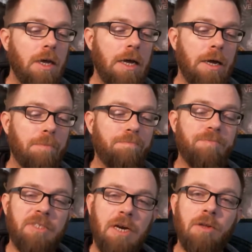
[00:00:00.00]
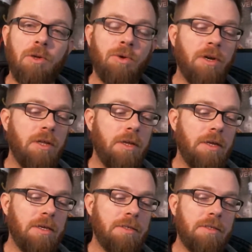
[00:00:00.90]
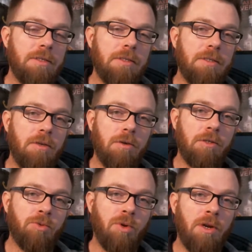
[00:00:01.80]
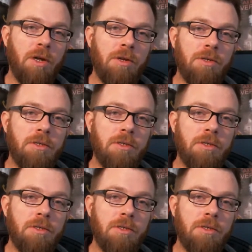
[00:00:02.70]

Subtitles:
downloaded it, and it's $20,